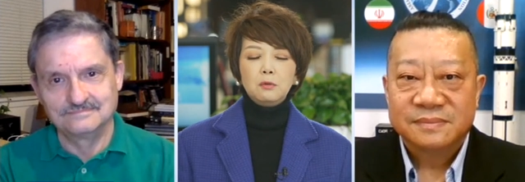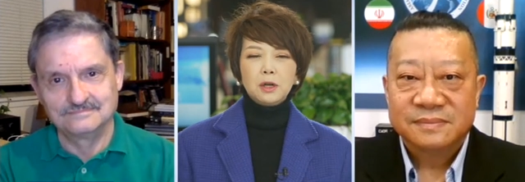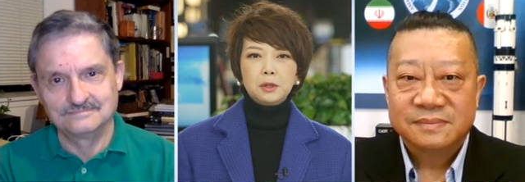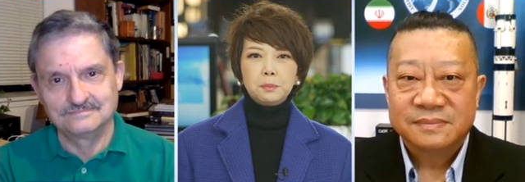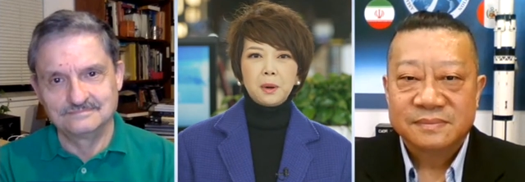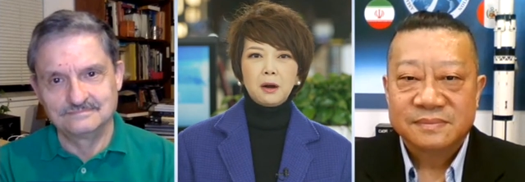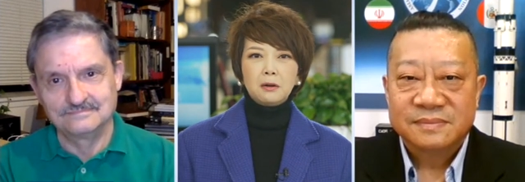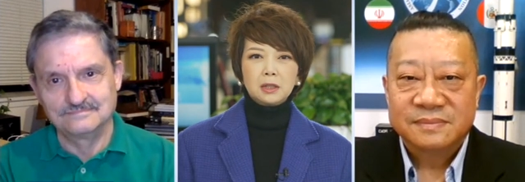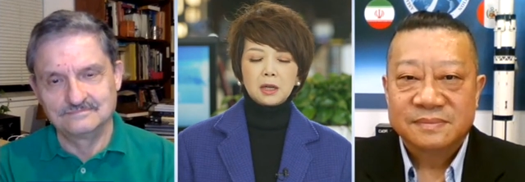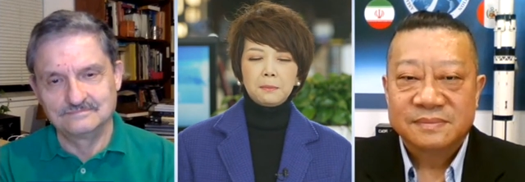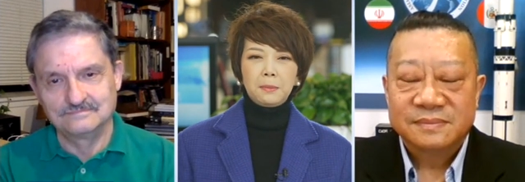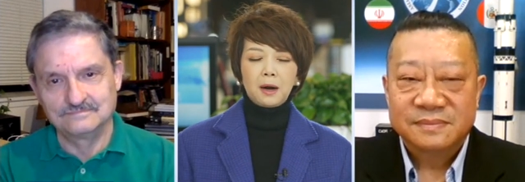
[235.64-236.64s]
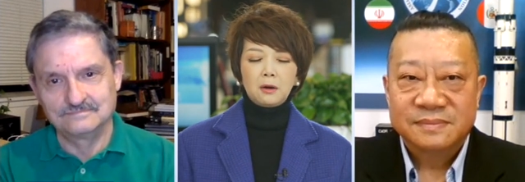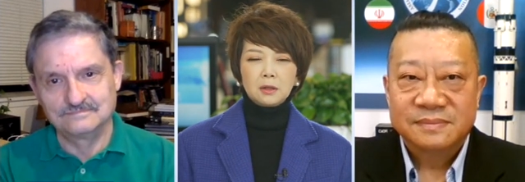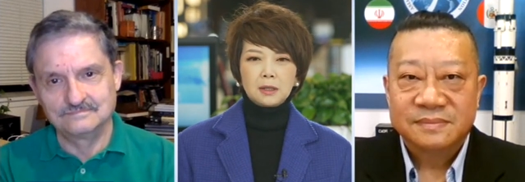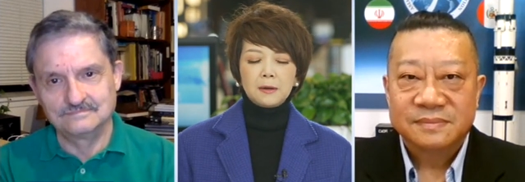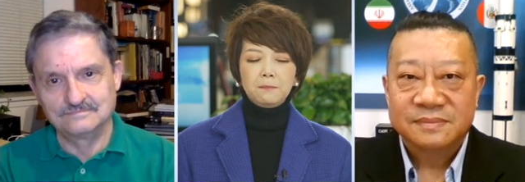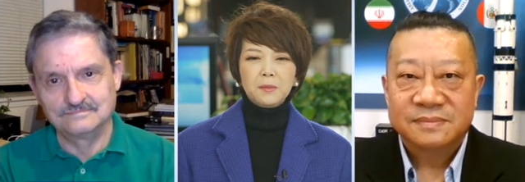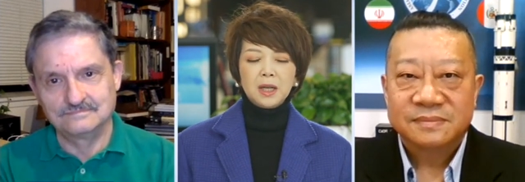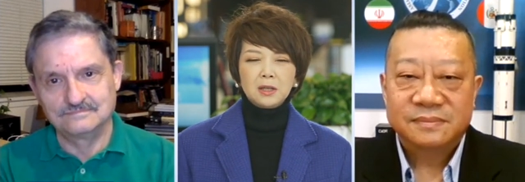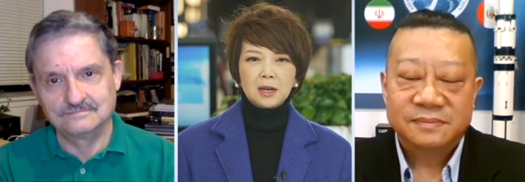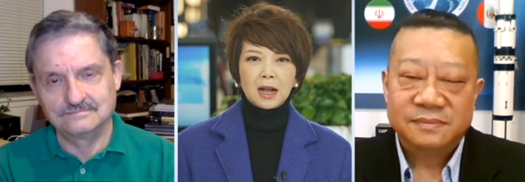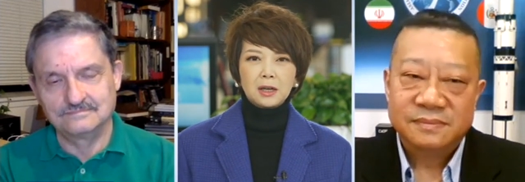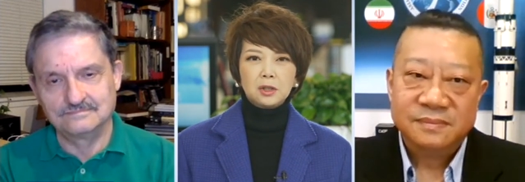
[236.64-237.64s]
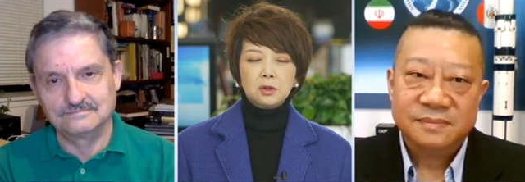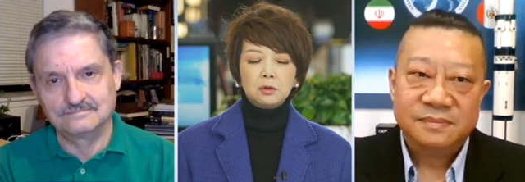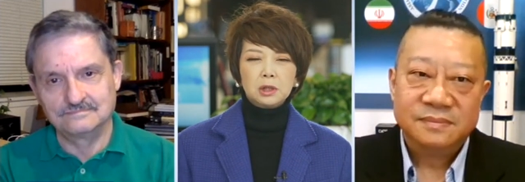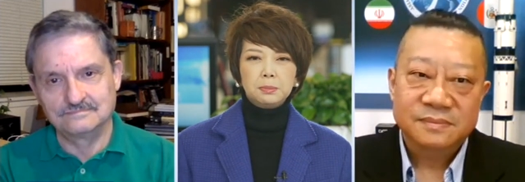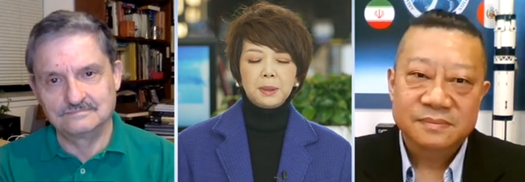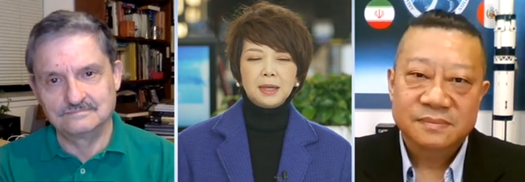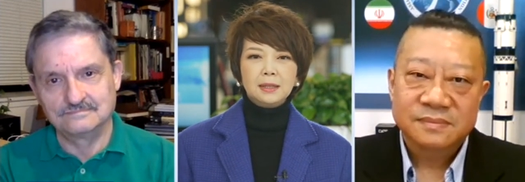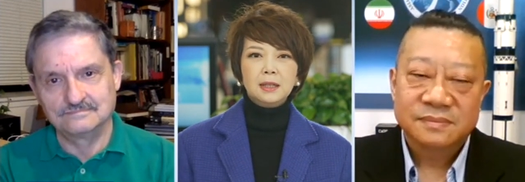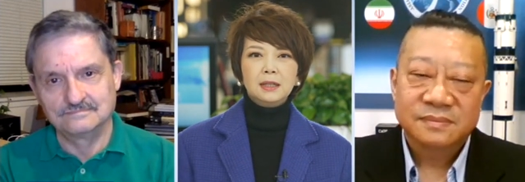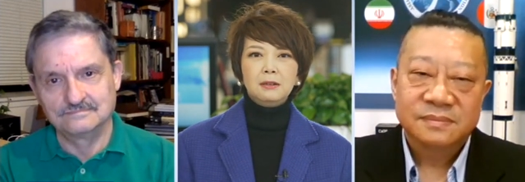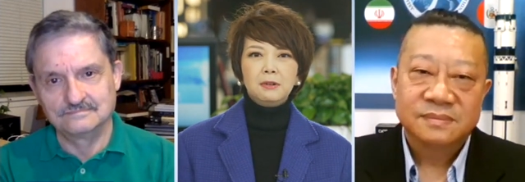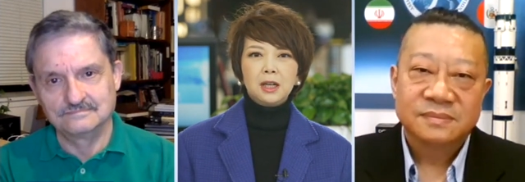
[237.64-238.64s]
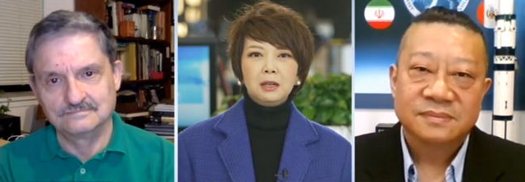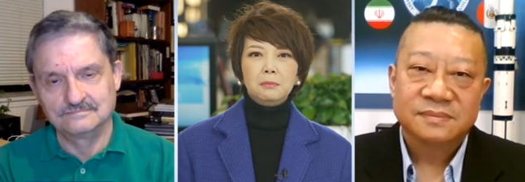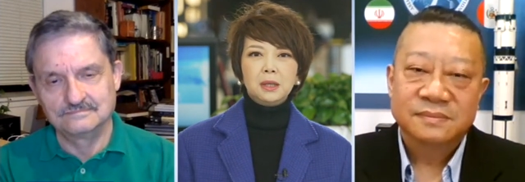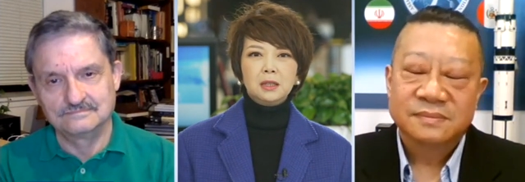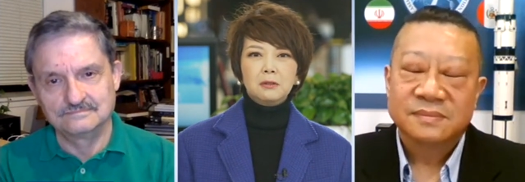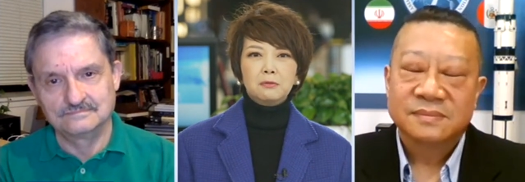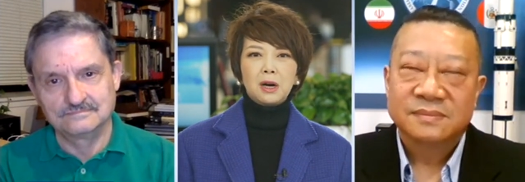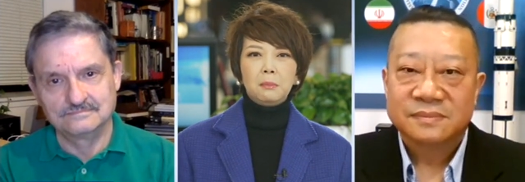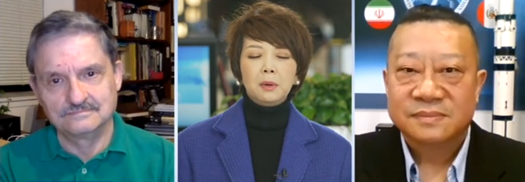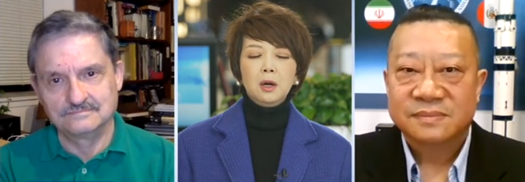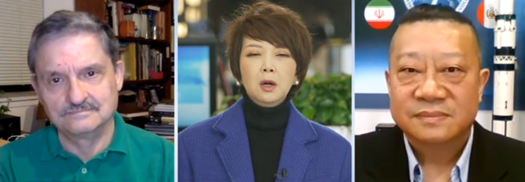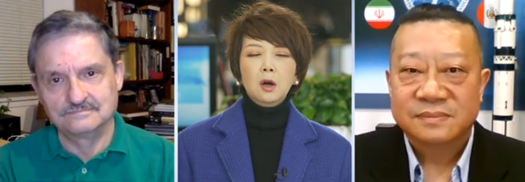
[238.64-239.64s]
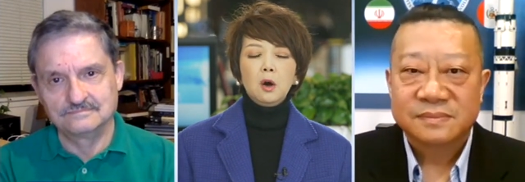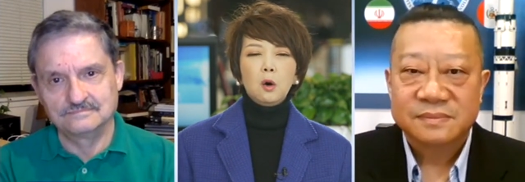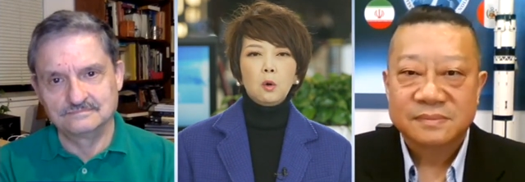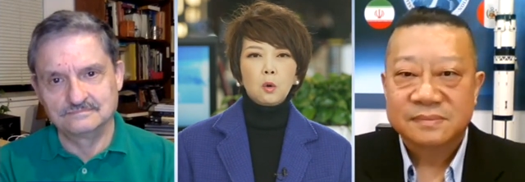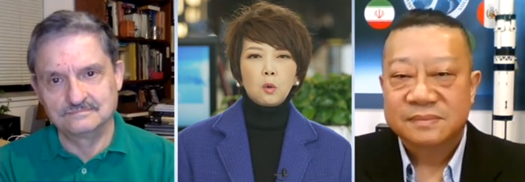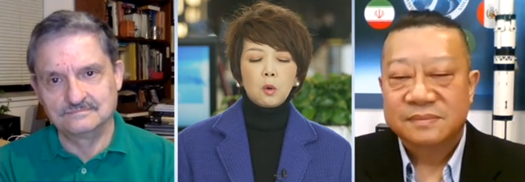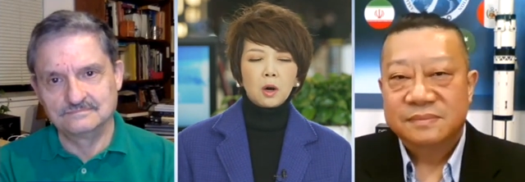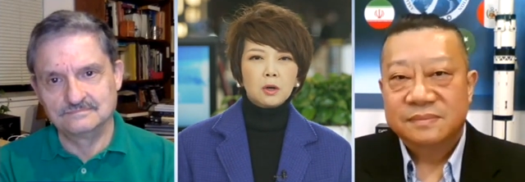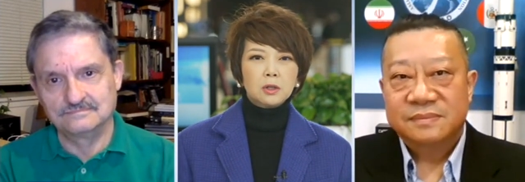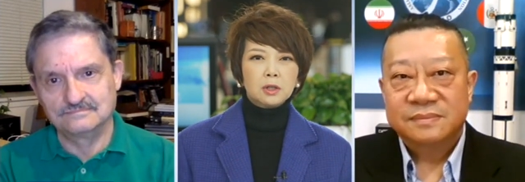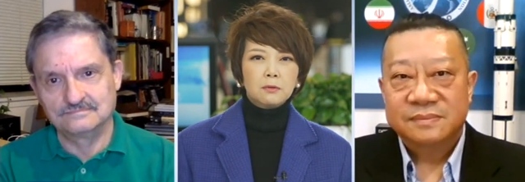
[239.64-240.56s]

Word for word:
Speaker 1: response about international space development from all corners